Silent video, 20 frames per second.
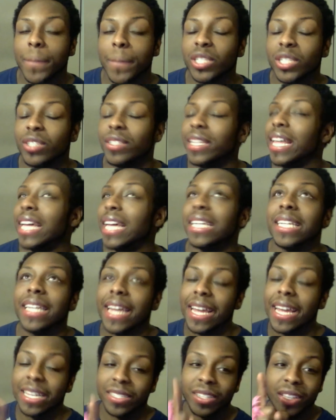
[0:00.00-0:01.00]
But that didn't
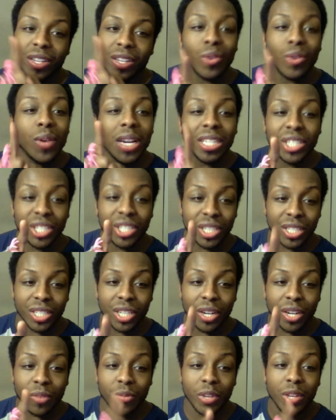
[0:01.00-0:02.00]
answer the question,
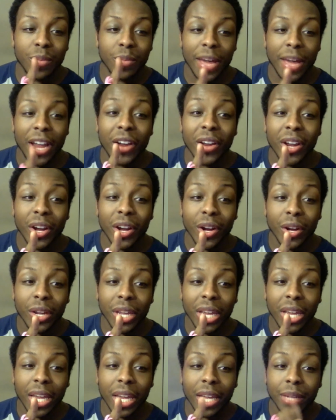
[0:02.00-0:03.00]
sir. Will you marry her
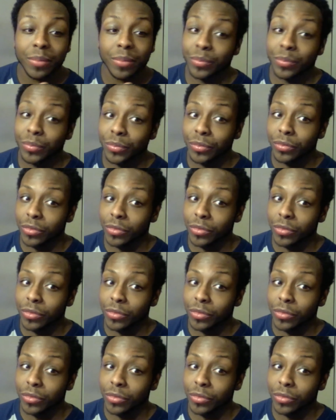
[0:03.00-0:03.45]
again? Hmm.